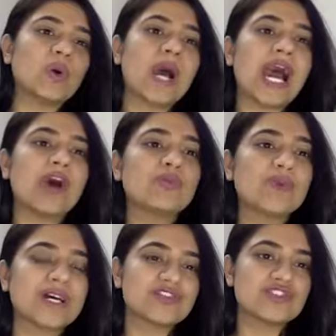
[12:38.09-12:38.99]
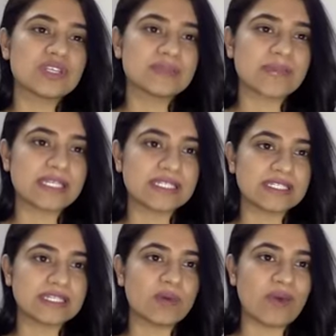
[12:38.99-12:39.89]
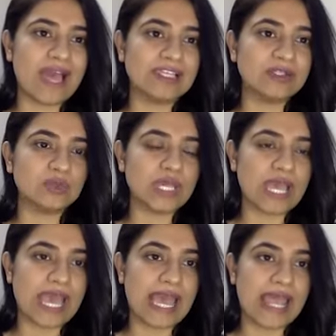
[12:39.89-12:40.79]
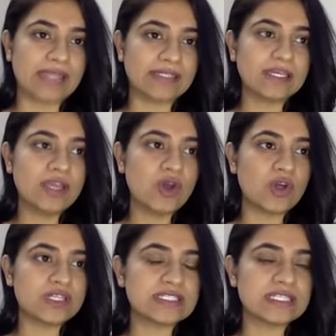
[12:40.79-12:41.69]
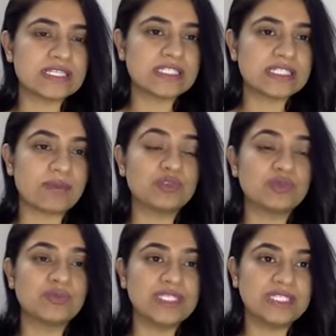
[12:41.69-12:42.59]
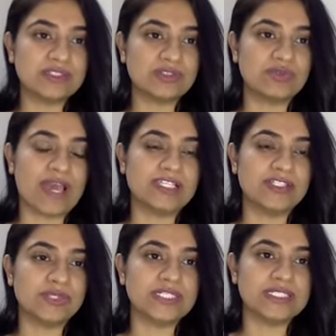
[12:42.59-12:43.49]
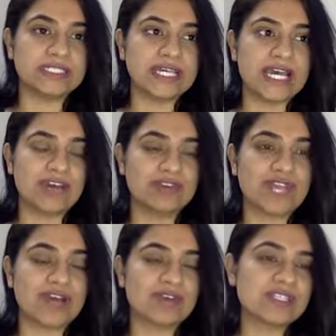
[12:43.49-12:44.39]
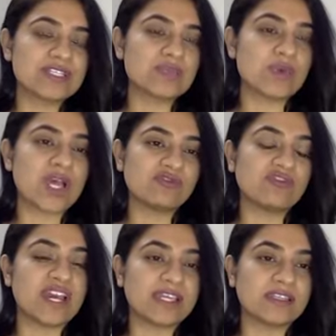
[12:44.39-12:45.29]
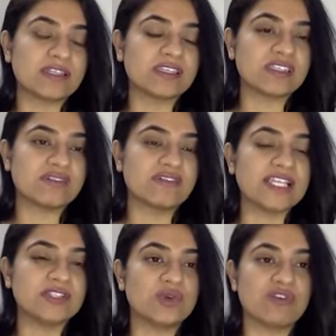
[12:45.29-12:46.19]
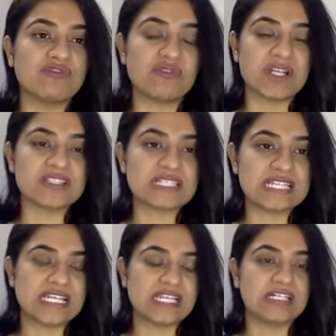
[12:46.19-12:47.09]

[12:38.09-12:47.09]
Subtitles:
how much is my data valued at, or is it up to me to value it? How does one find the value of one's data?